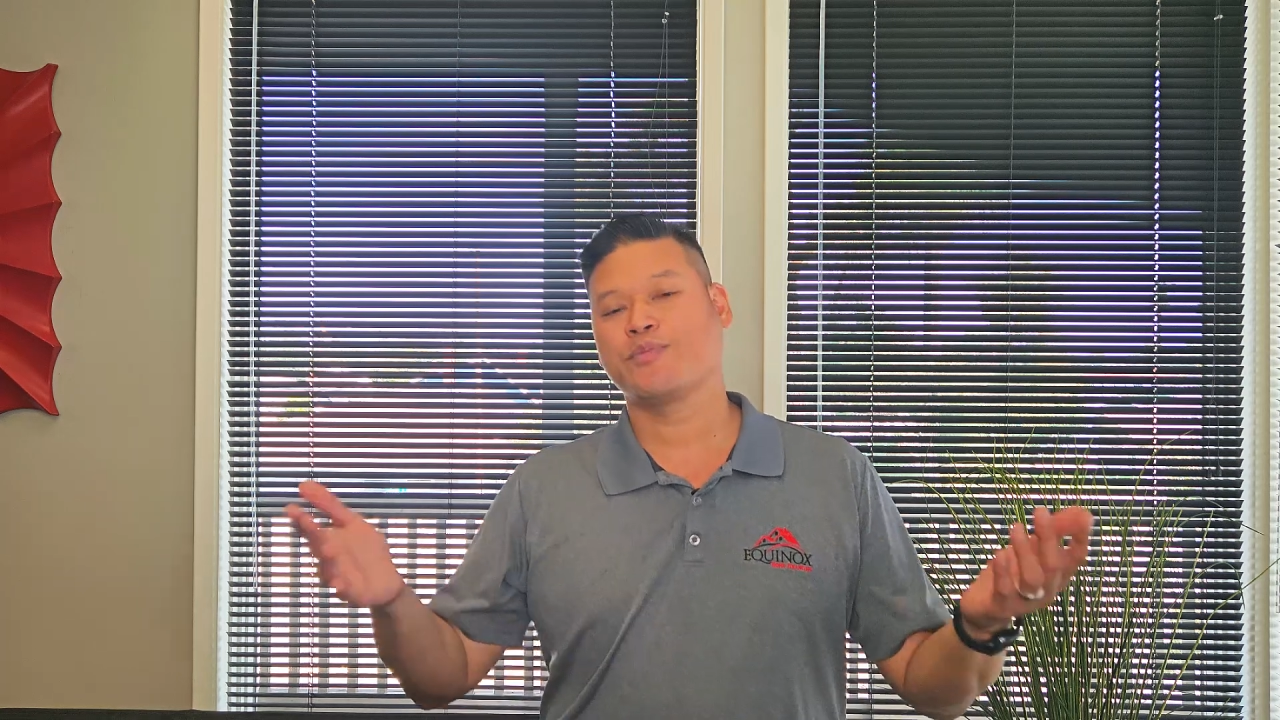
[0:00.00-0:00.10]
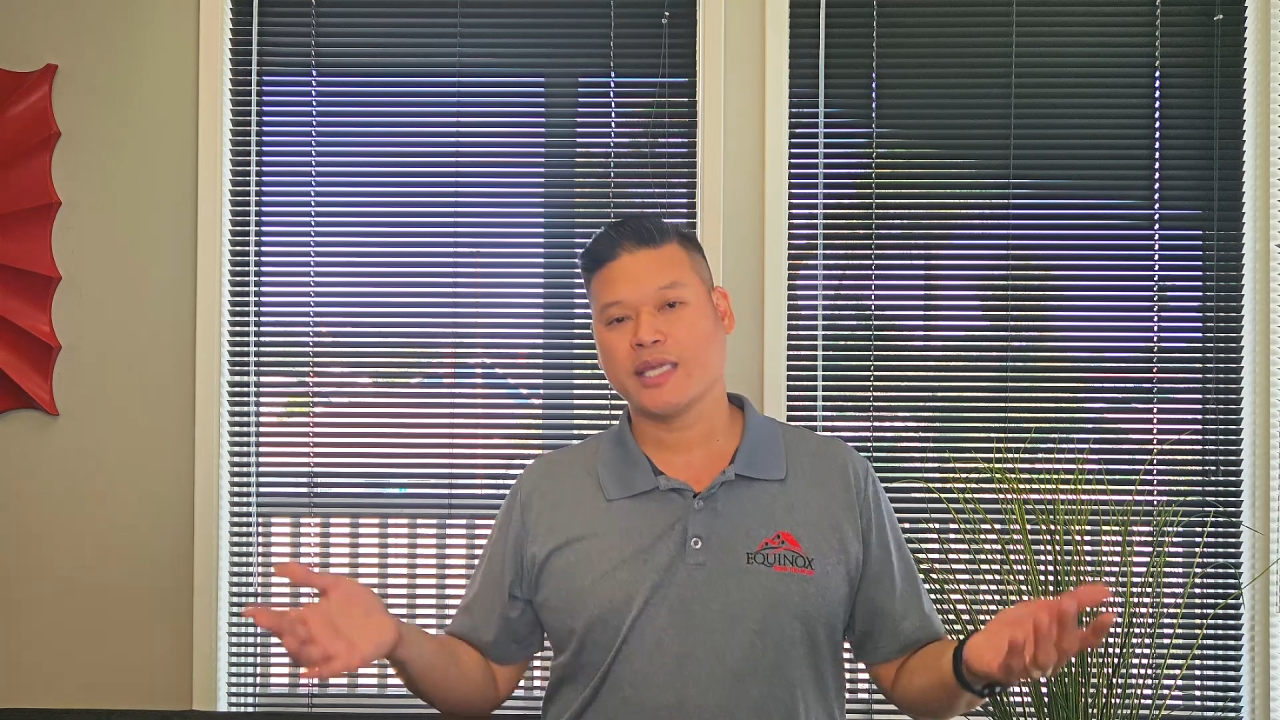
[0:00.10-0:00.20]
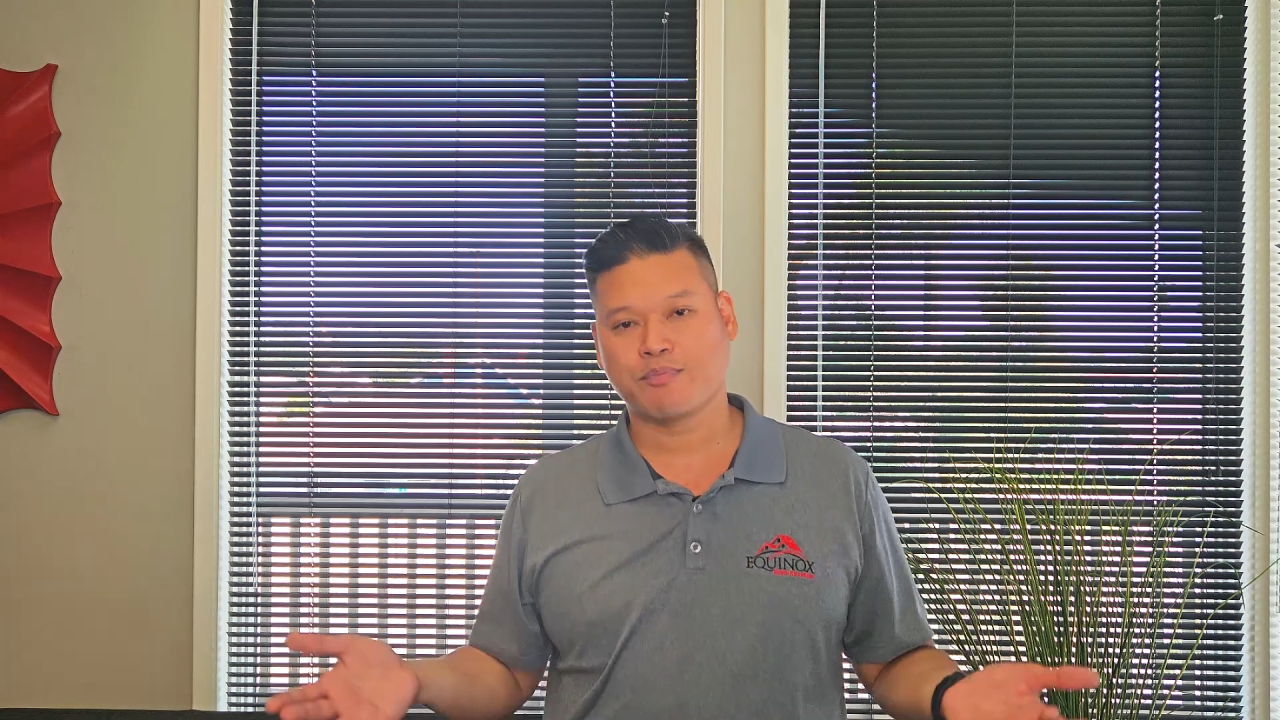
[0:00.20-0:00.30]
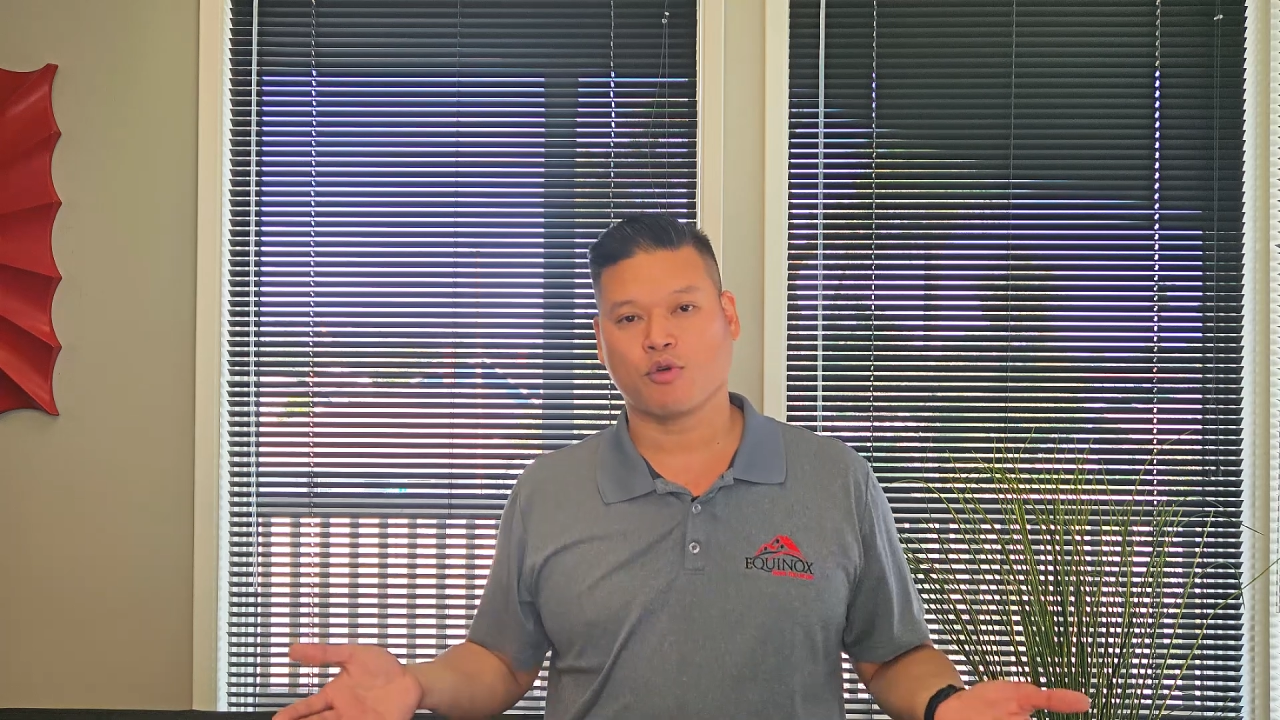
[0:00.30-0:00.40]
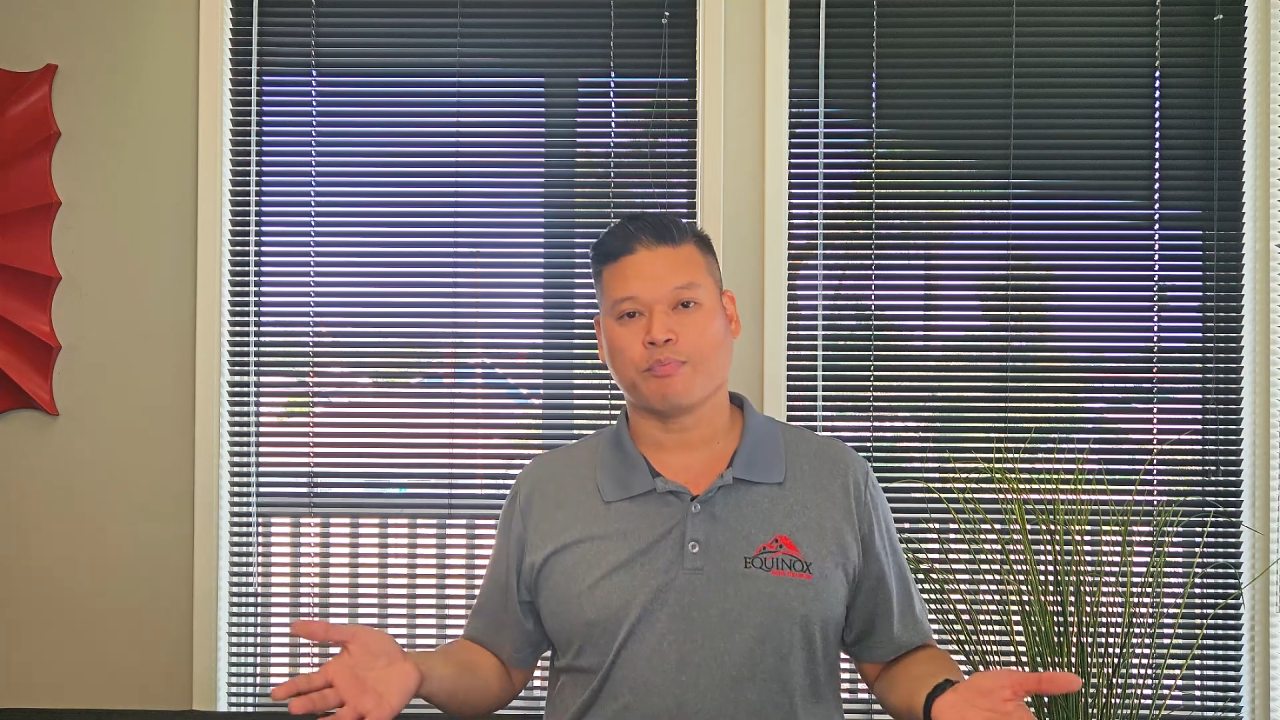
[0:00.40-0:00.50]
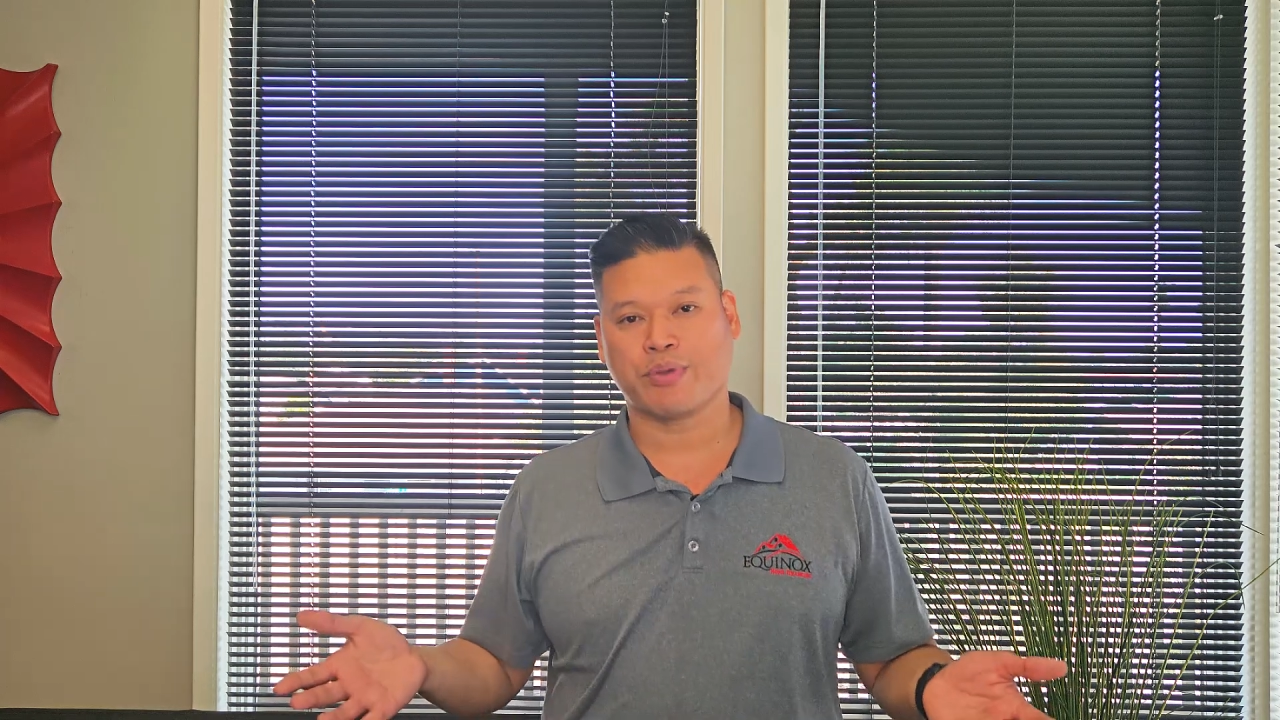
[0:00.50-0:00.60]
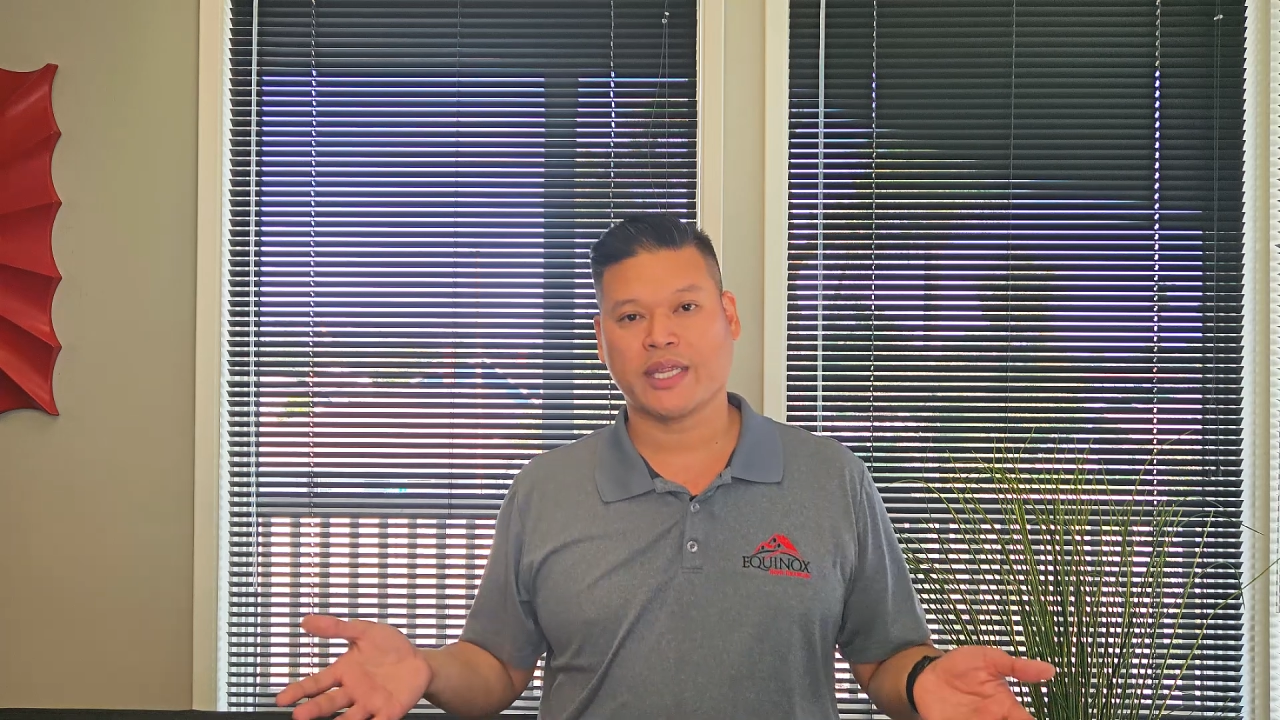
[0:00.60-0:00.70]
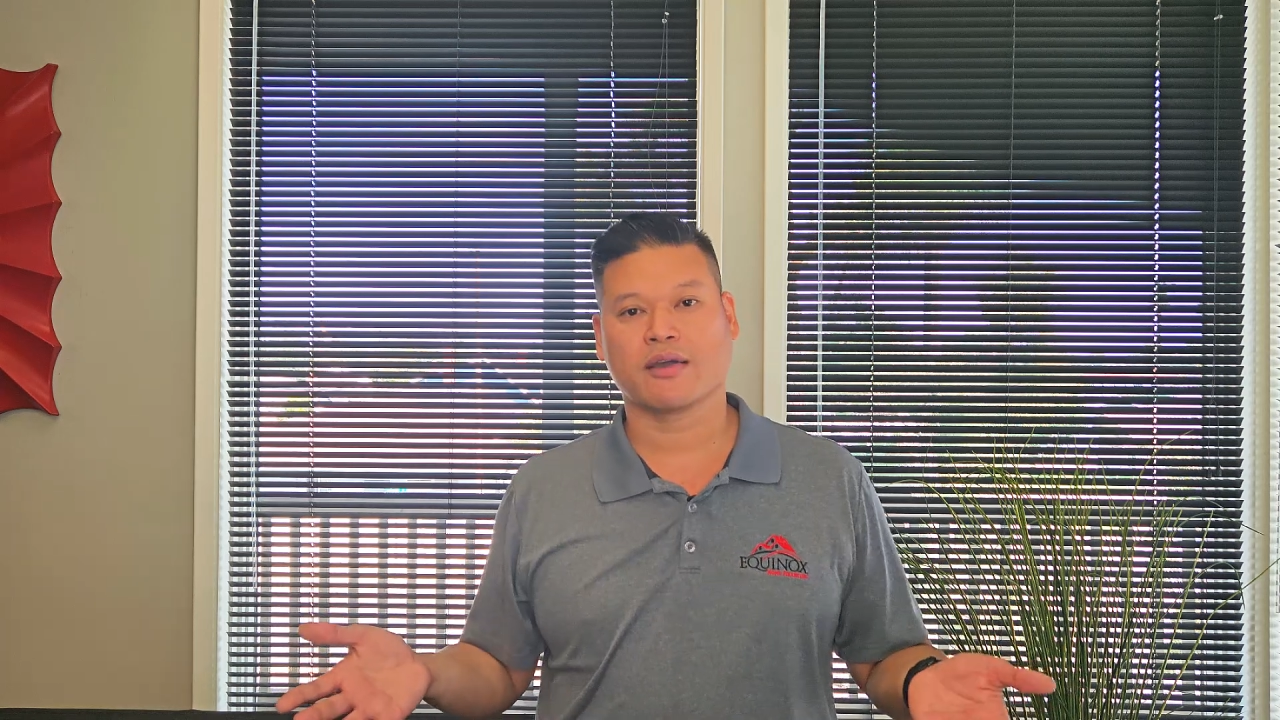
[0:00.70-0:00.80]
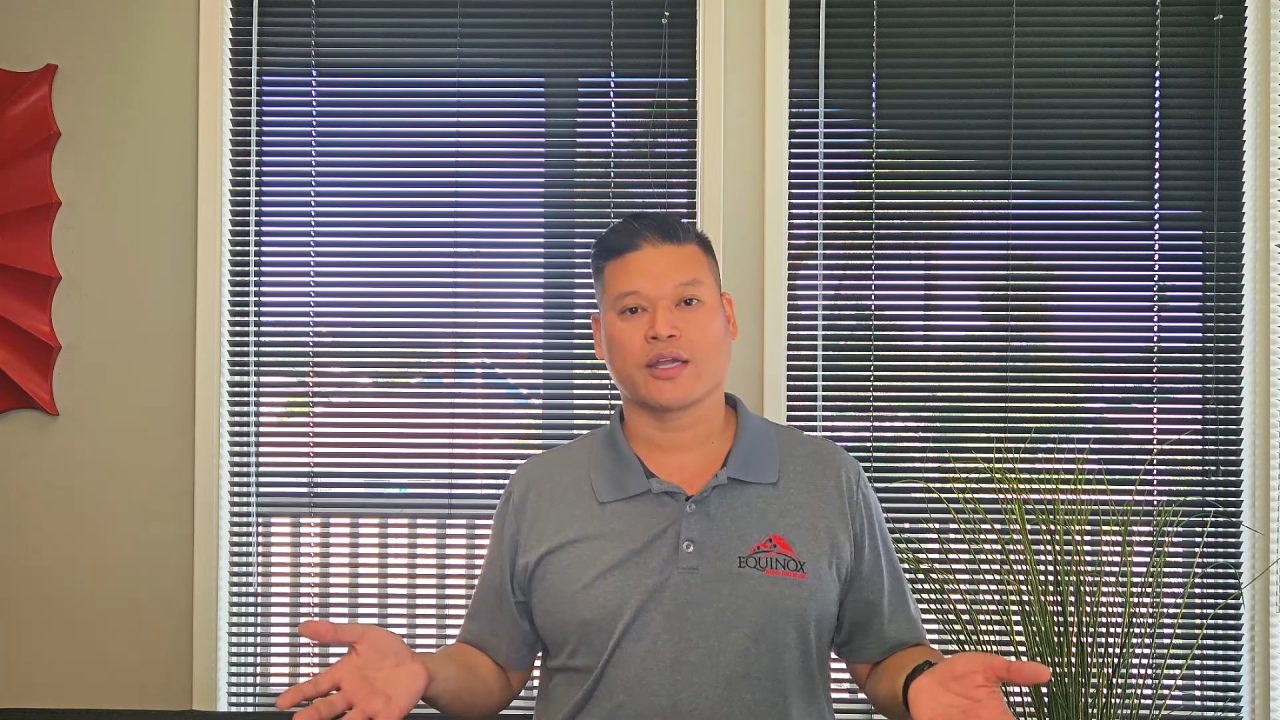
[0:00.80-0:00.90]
people bidding